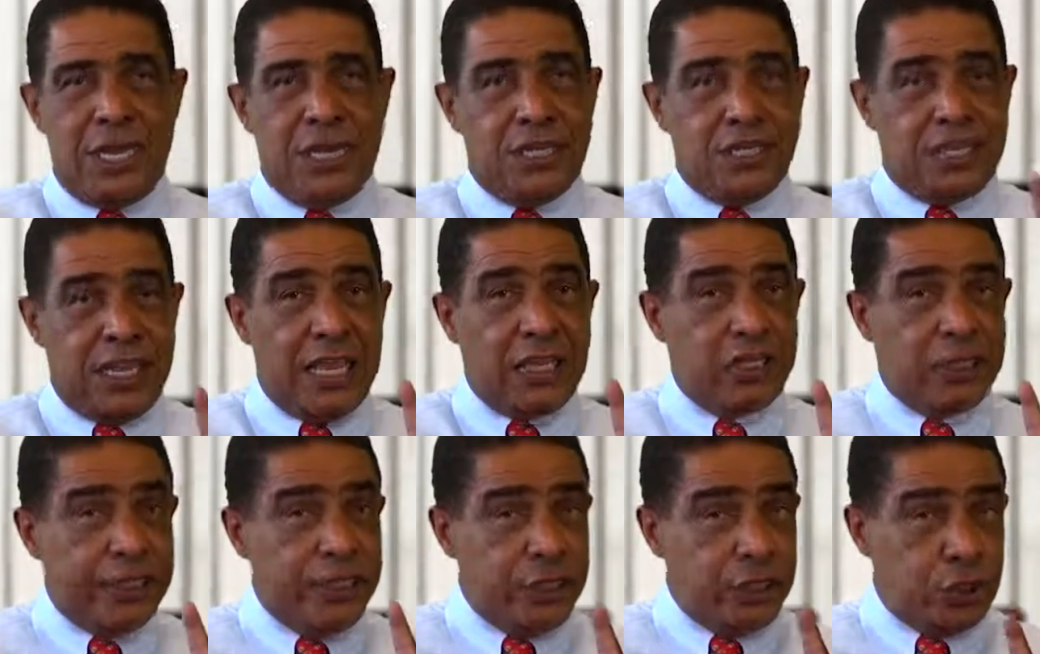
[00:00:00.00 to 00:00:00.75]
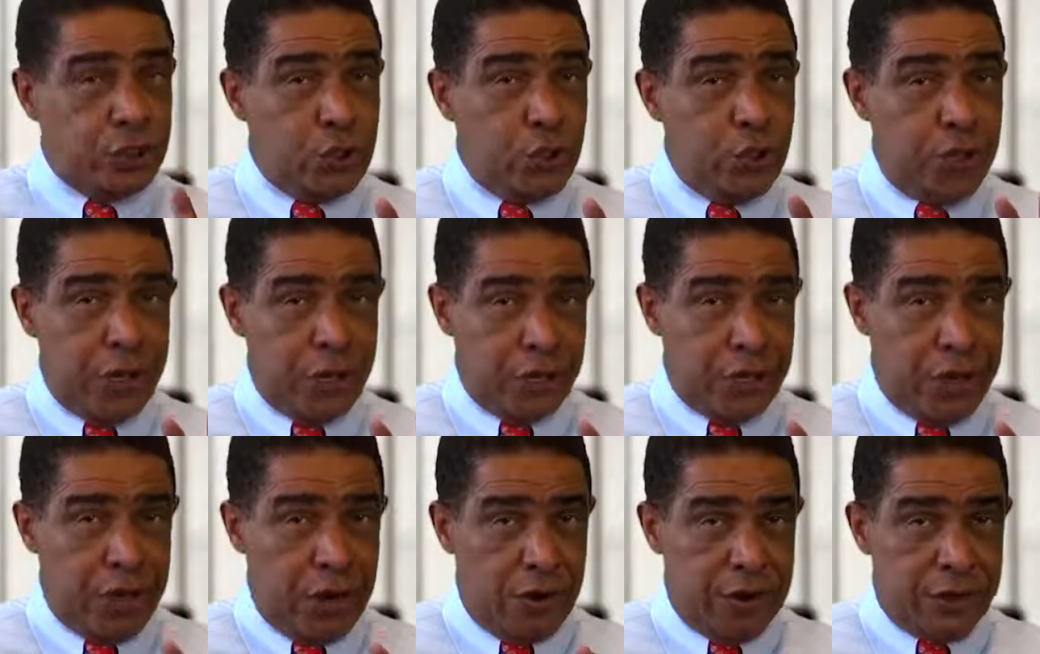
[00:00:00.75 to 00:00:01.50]
And it's actually a
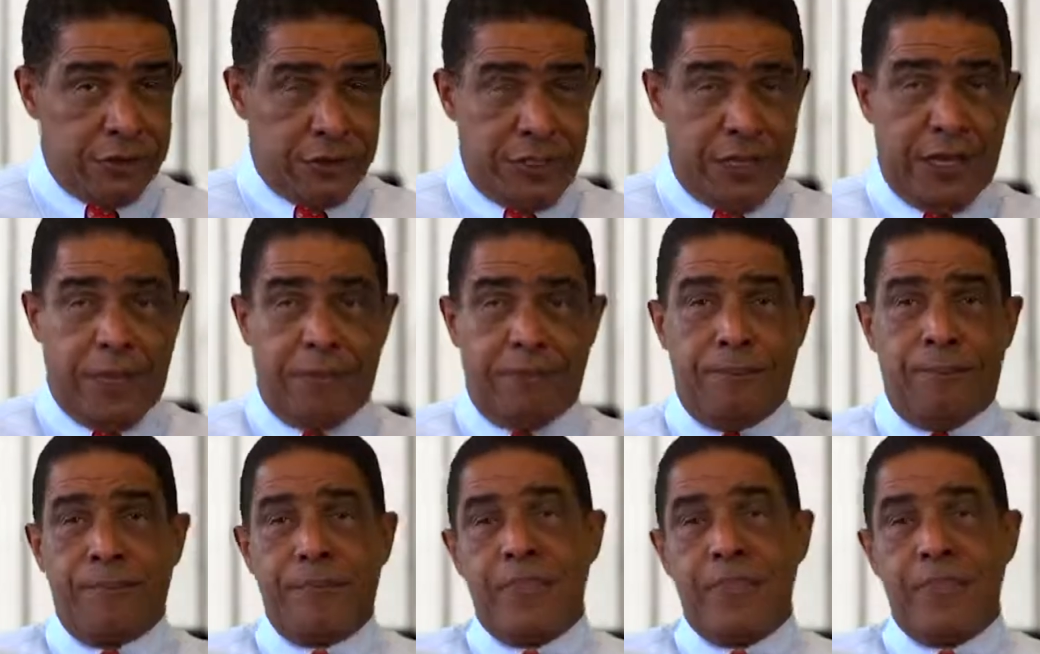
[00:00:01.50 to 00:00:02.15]
2-year guarantee.